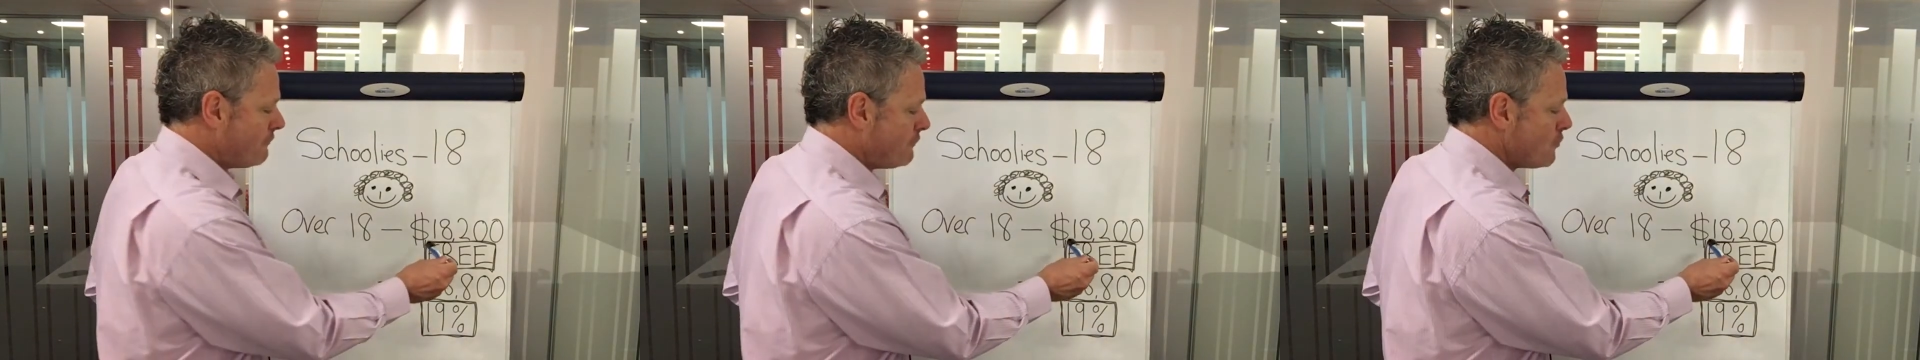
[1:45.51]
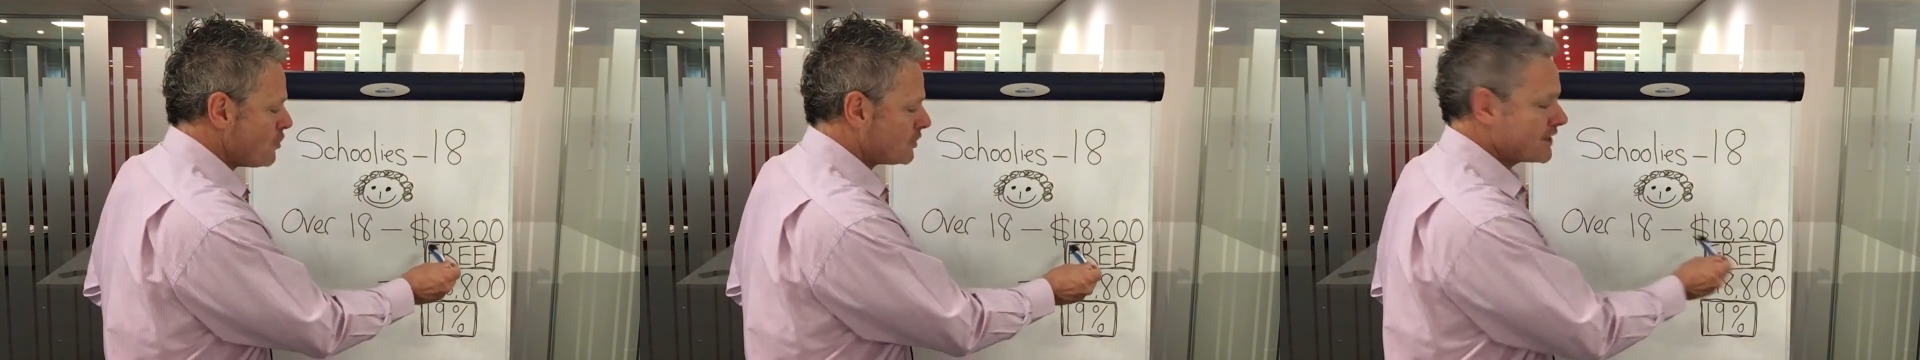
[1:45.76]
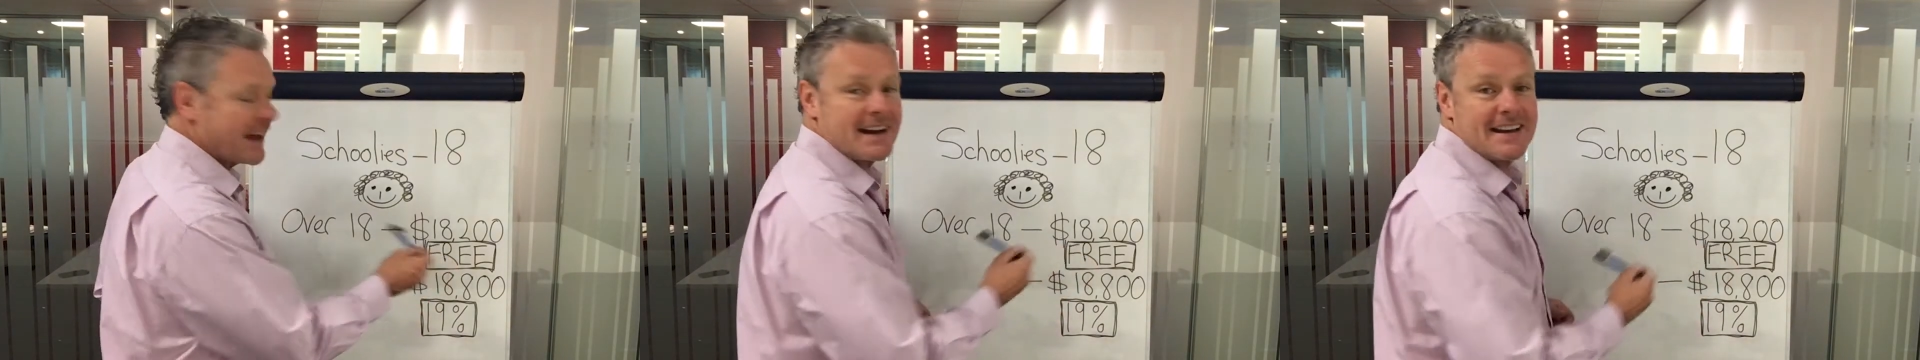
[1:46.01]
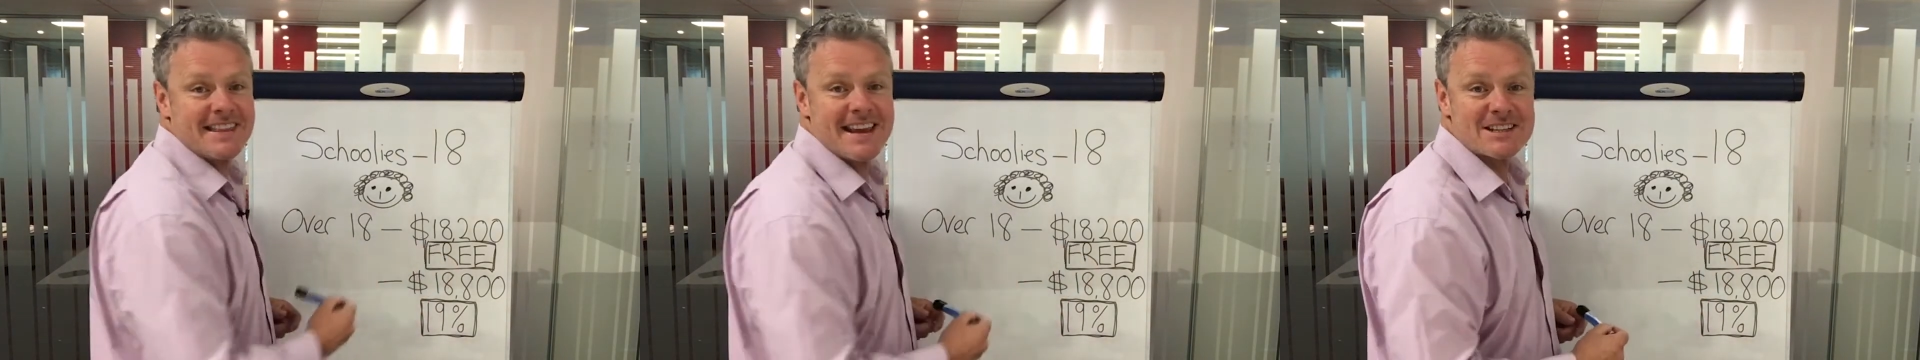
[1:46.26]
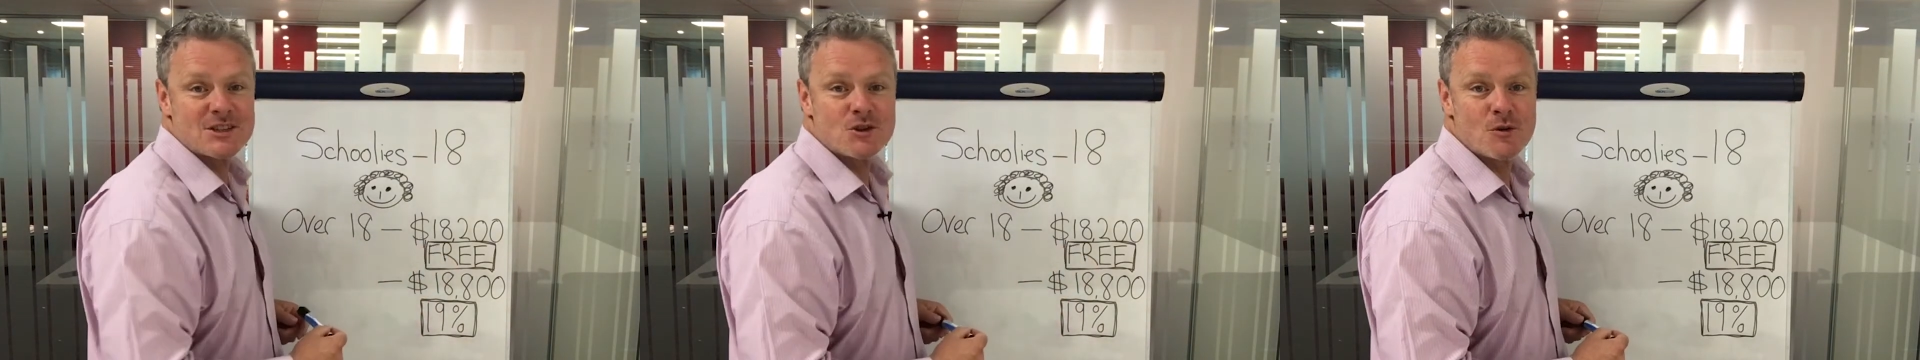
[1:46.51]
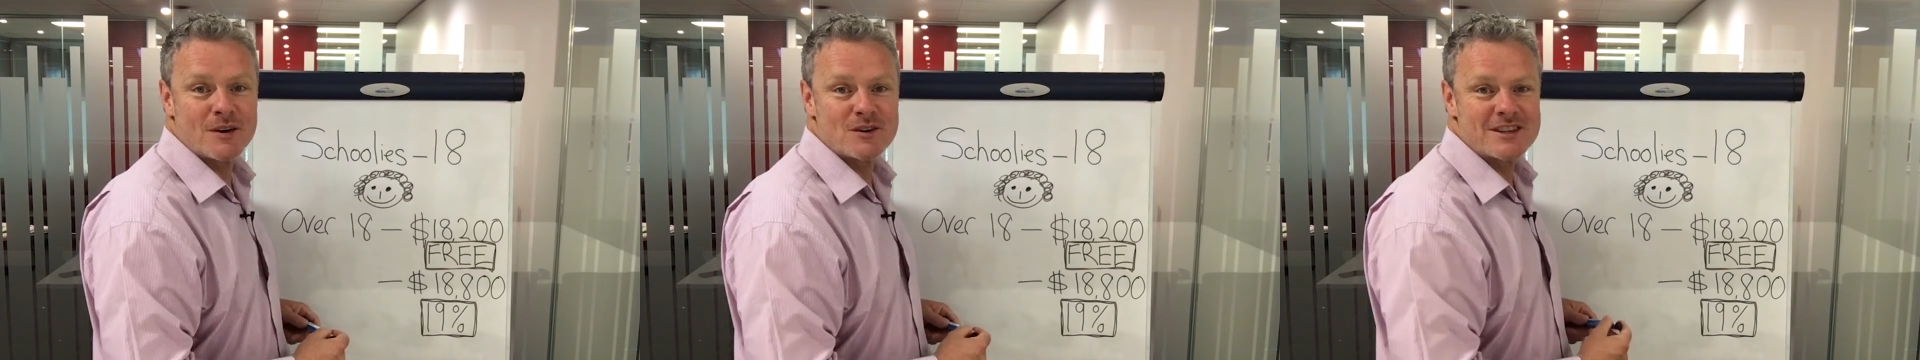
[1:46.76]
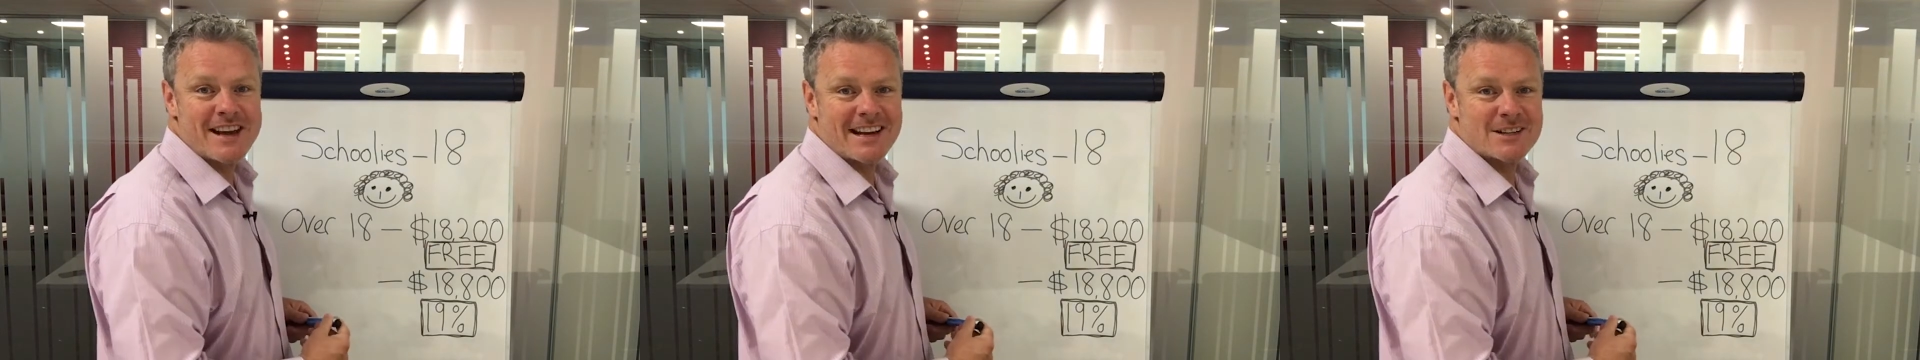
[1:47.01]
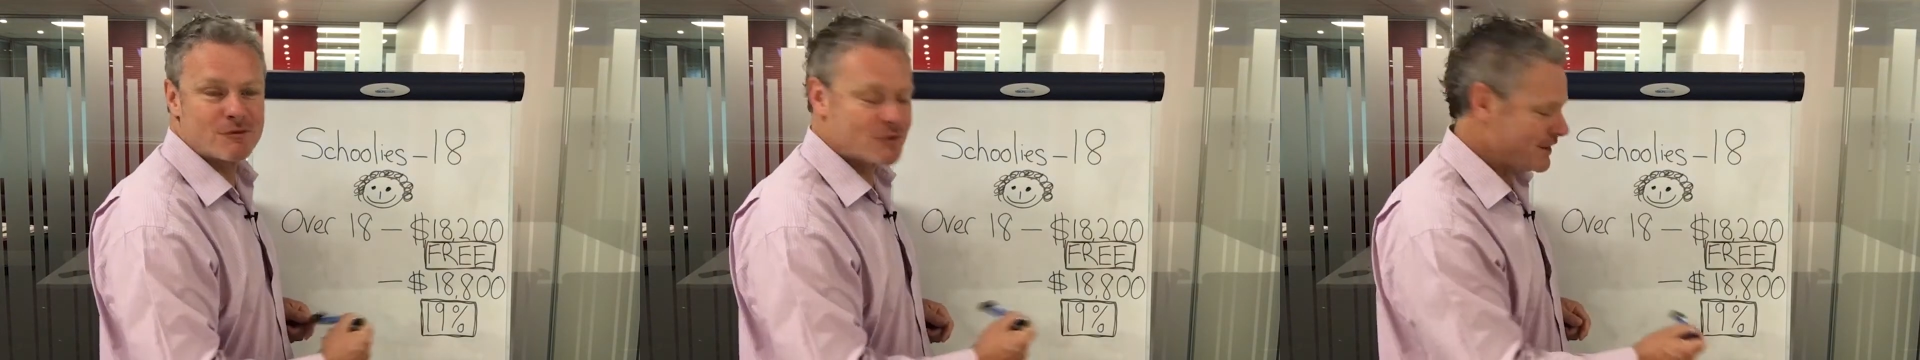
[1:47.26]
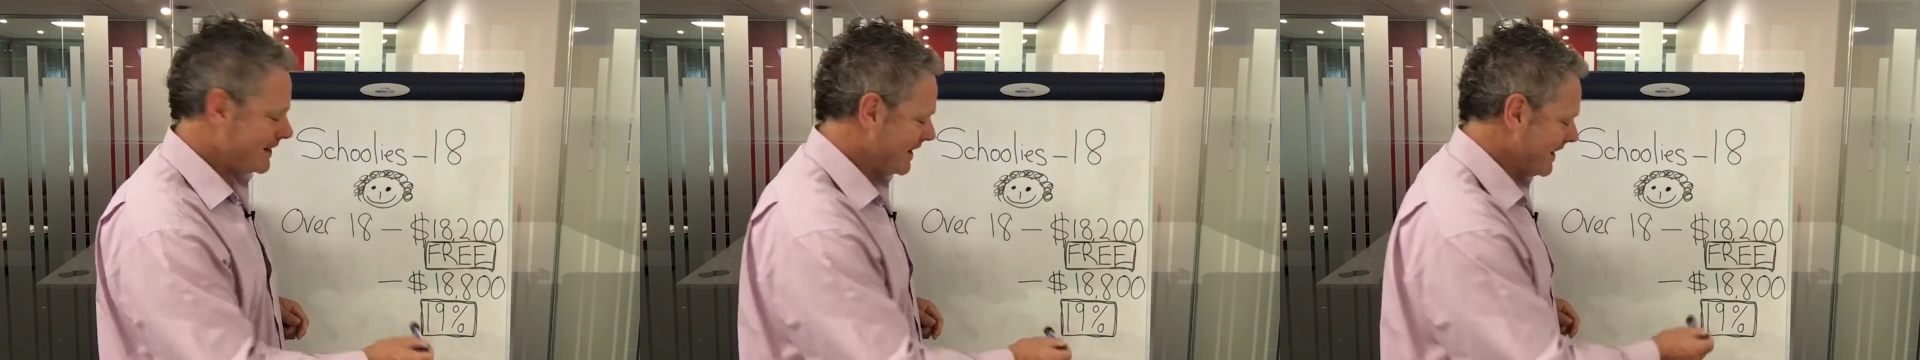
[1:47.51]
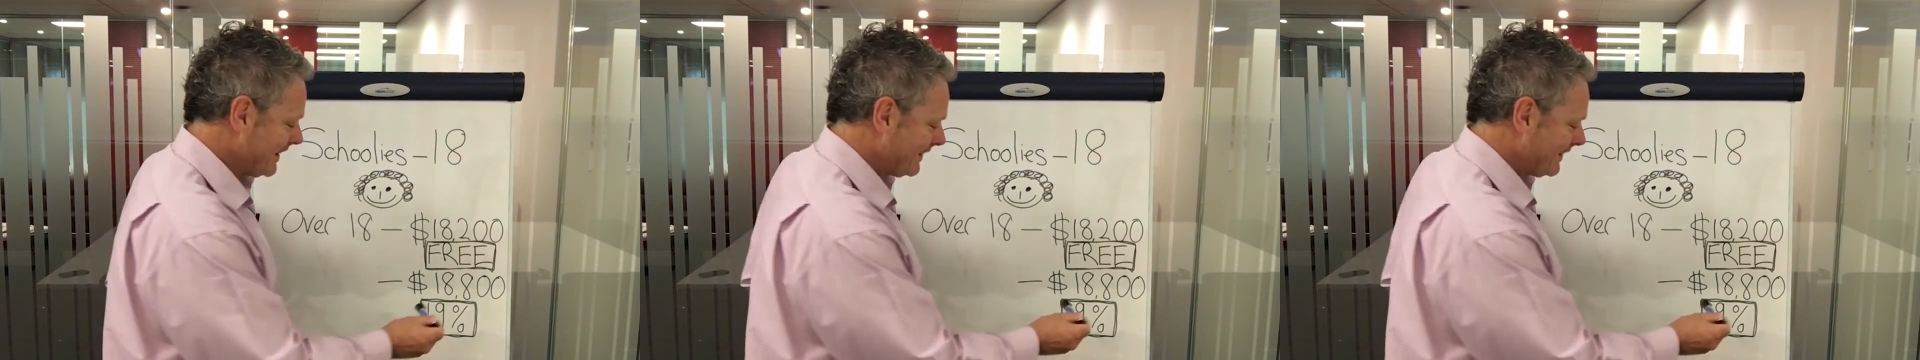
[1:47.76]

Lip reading: First $18,200 tax-free,